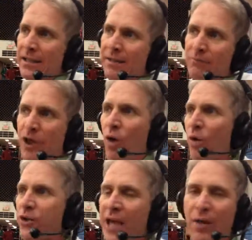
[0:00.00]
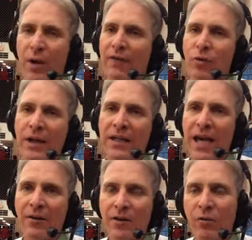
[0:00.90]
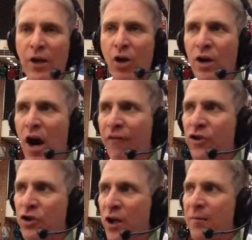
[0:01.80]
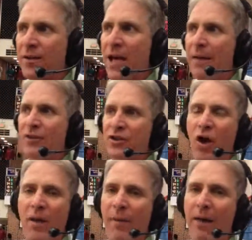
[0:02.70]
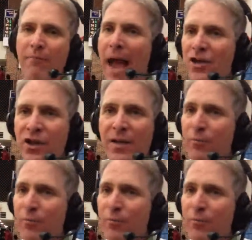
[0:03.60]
Uh, you know, we'll take whatever we can get. We know conference tournament time is all about magic